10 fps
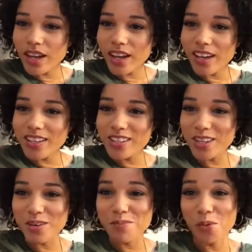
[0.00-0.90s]
Is
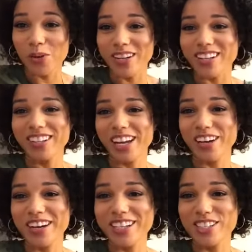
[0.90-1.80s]
there more to
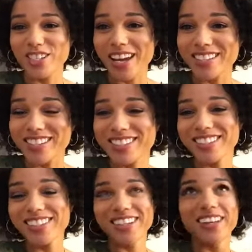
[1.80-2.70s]
Clary and Jace?
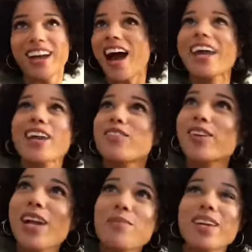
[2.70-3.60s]

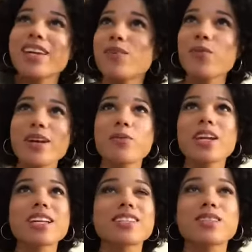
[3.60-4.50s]
When
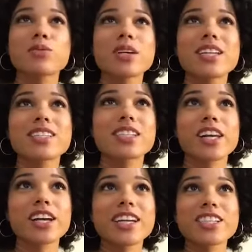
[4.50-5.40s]
it's
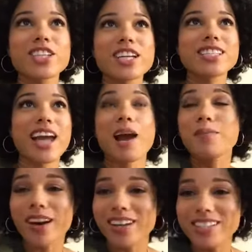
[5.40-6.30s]
Clary and Jace, I'm
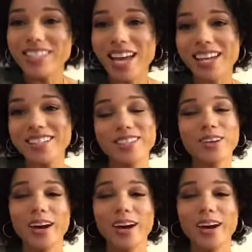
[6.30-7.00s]
not on set, so I